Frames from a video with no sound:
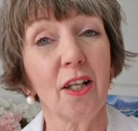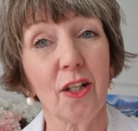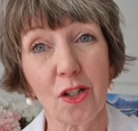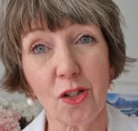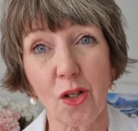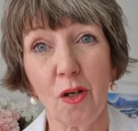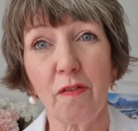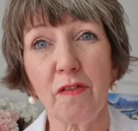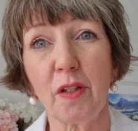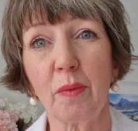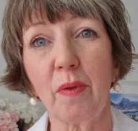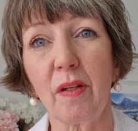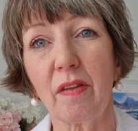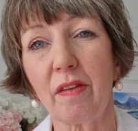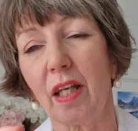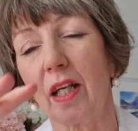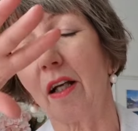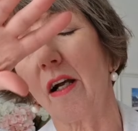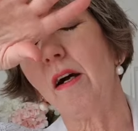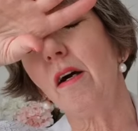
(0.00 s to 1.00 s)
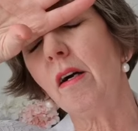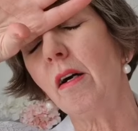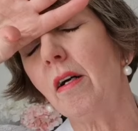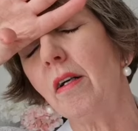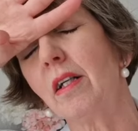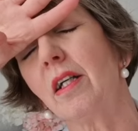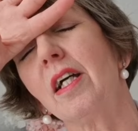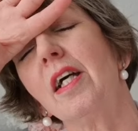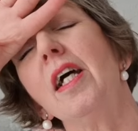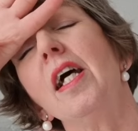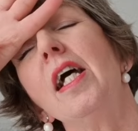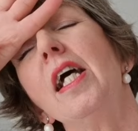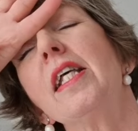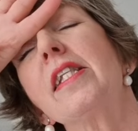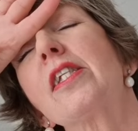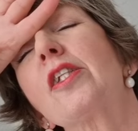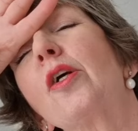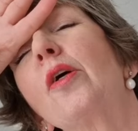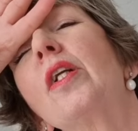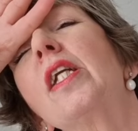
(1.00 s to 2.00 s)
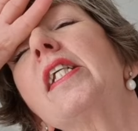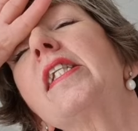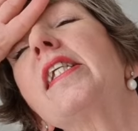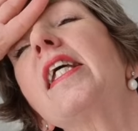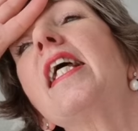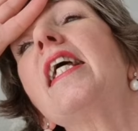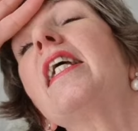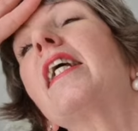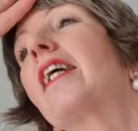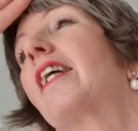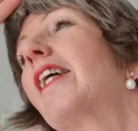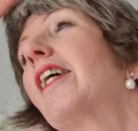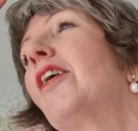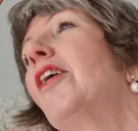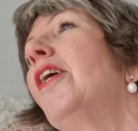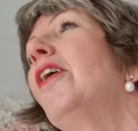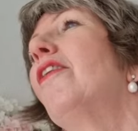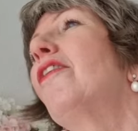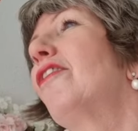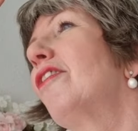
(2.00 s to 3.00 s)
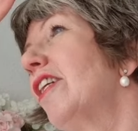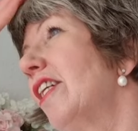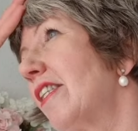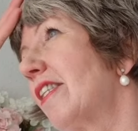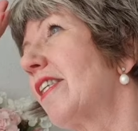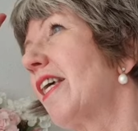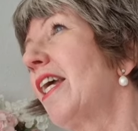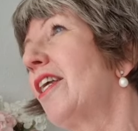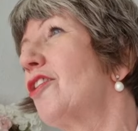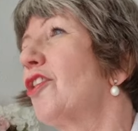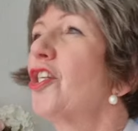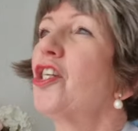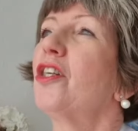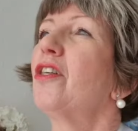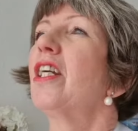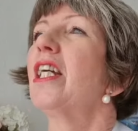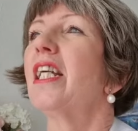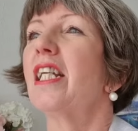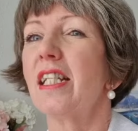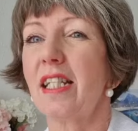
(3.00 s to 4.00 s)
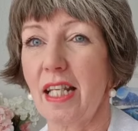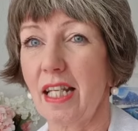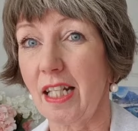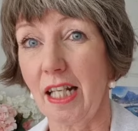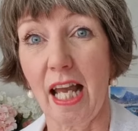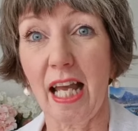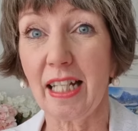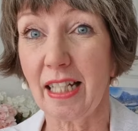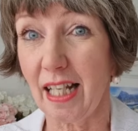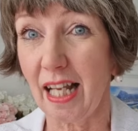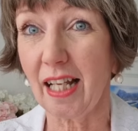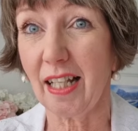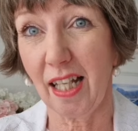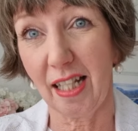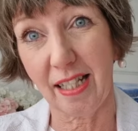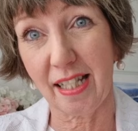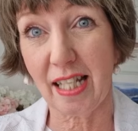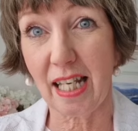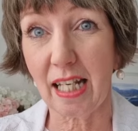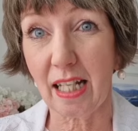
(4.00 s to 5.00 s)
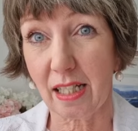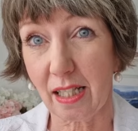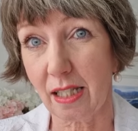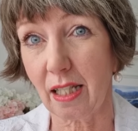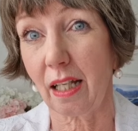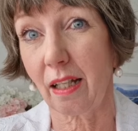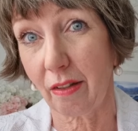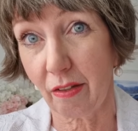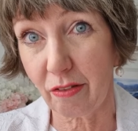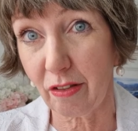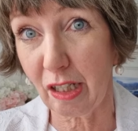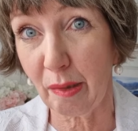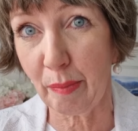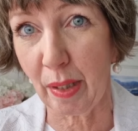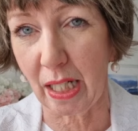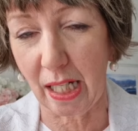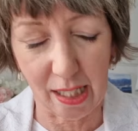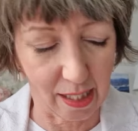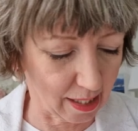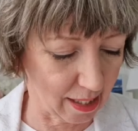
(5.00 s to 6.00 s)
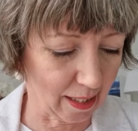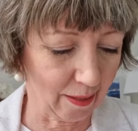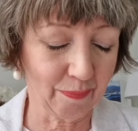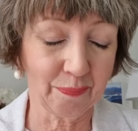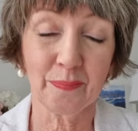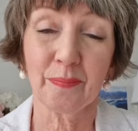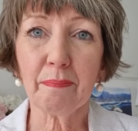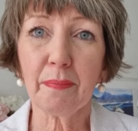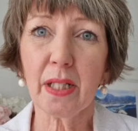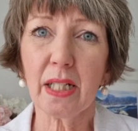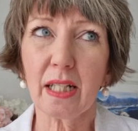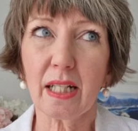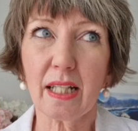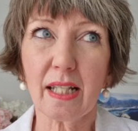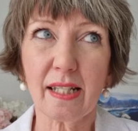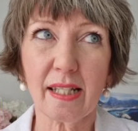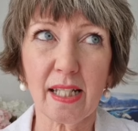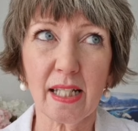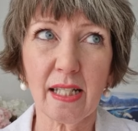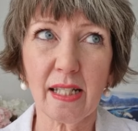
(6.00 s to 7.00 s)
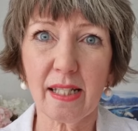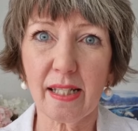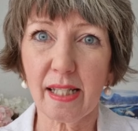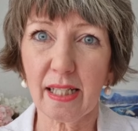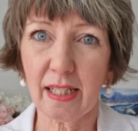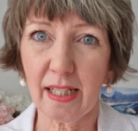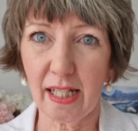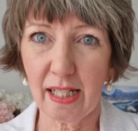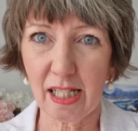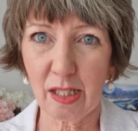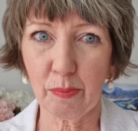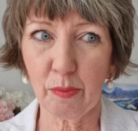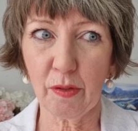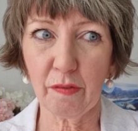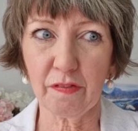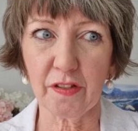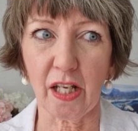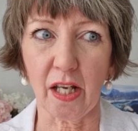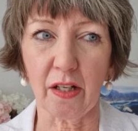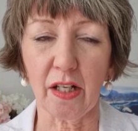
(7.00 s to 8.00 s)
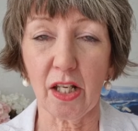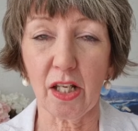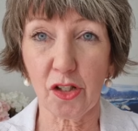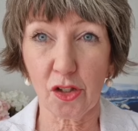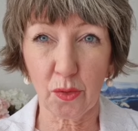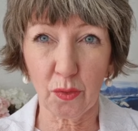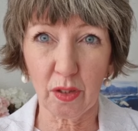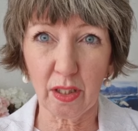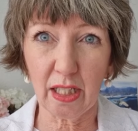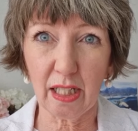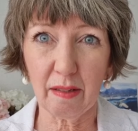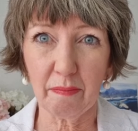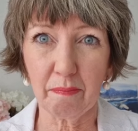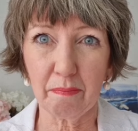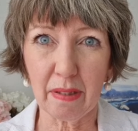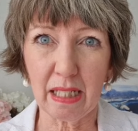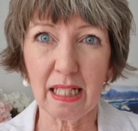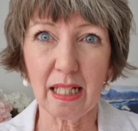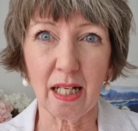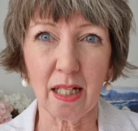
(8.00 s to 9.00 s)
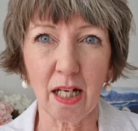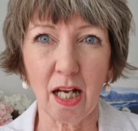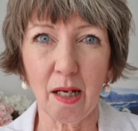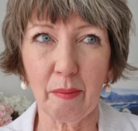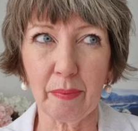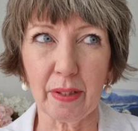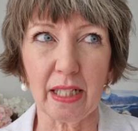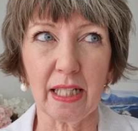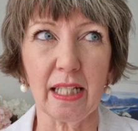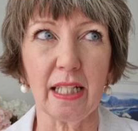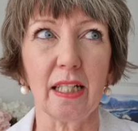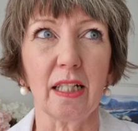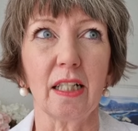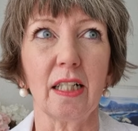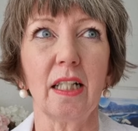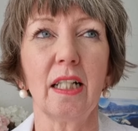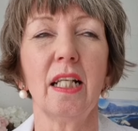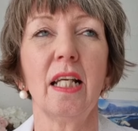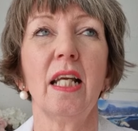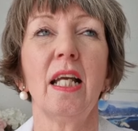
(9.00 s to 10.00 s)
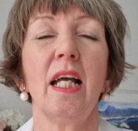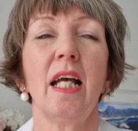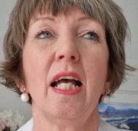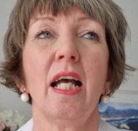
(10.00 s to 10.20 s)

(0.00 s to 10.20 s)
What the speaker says: Because often we think, oh, it's going to take 3 centuries, and it takes like 3 minutes. But since the kids moved out, it's only me and hubby here.